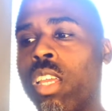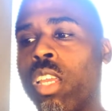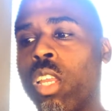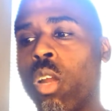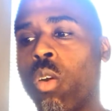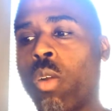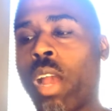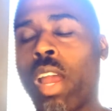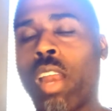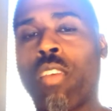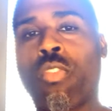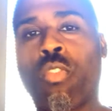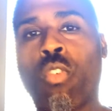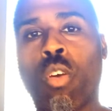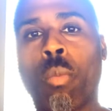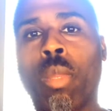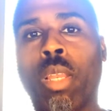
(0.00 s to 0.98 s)
kind of
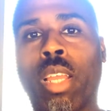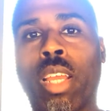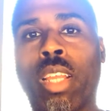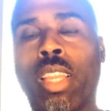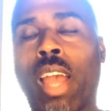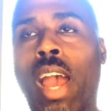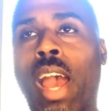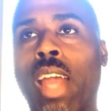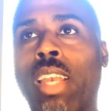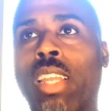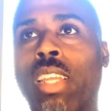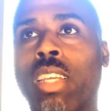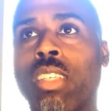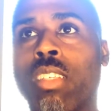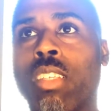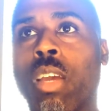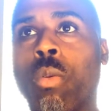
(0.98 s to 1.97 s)
formulate the
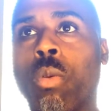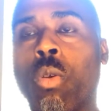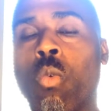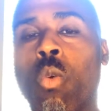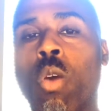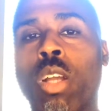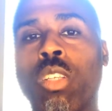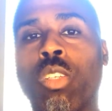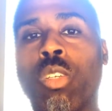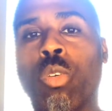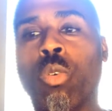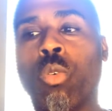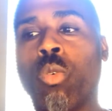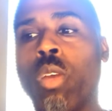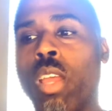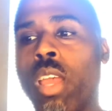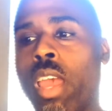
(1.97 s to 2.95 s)
ideas that we want
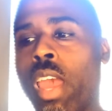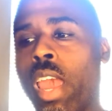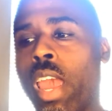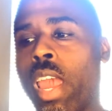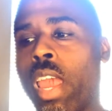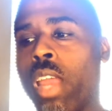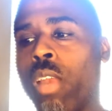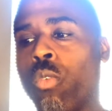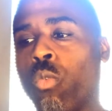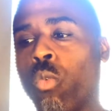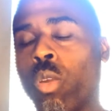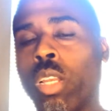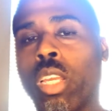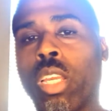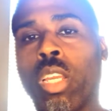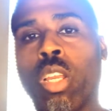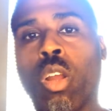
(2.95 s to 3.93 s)
to and
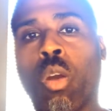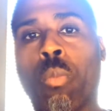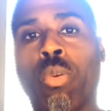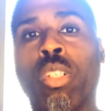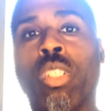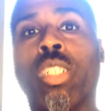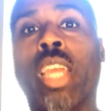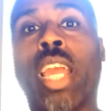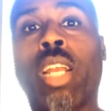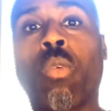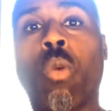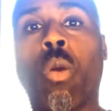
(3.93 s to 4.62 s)
really, project what